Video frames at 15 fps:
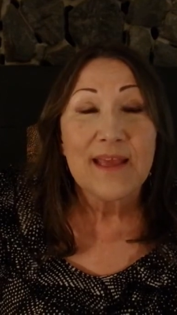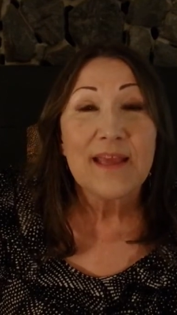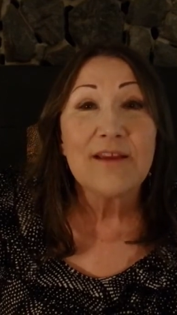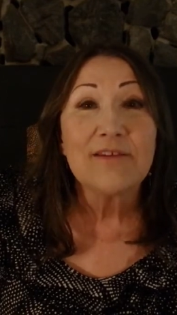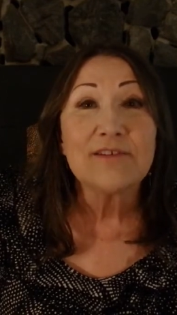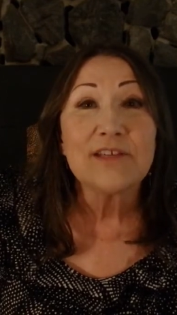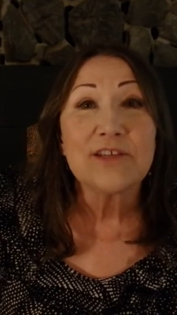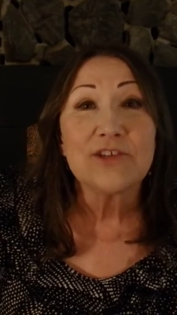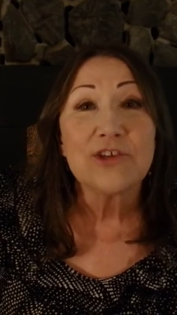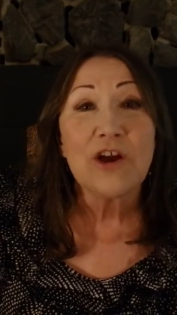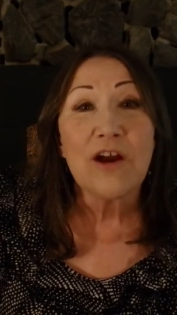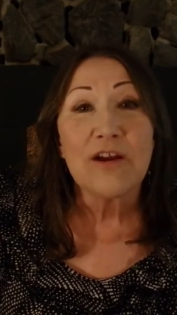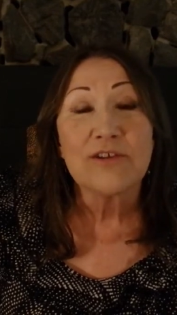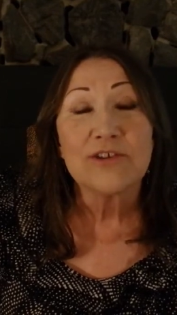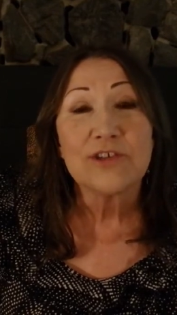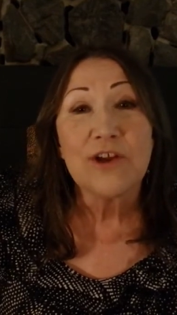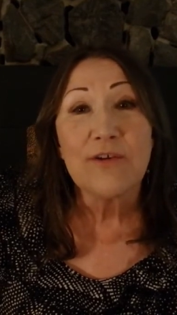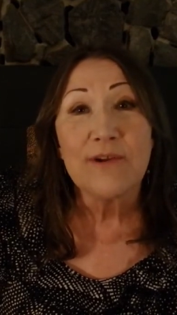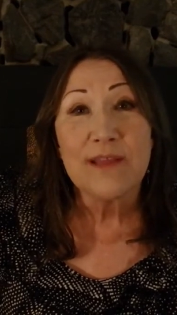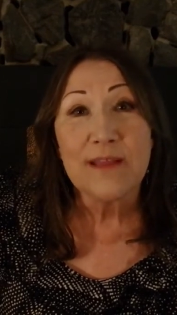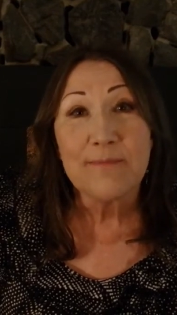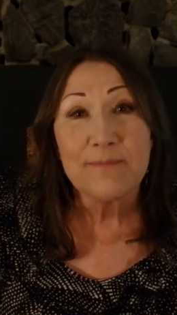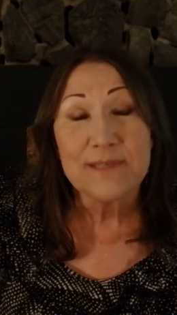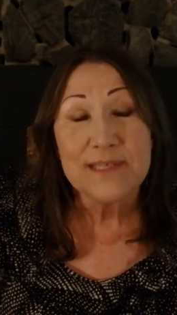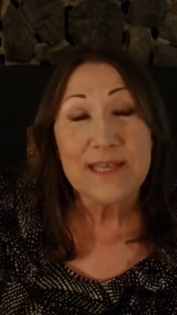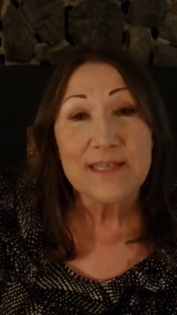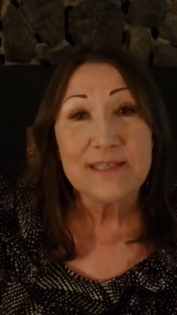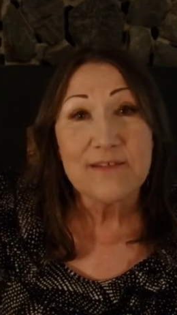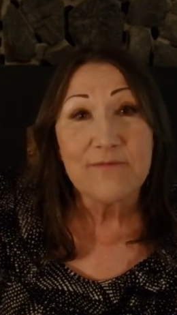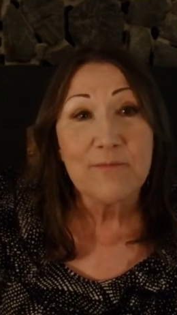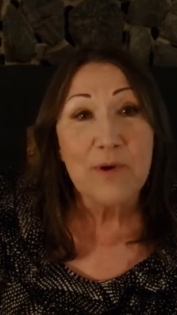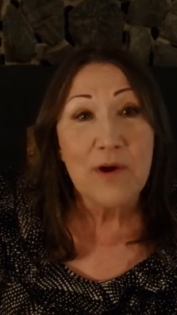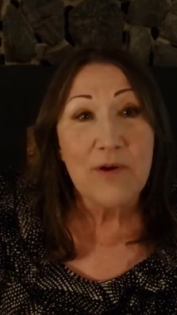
Here's a chart showing the possessive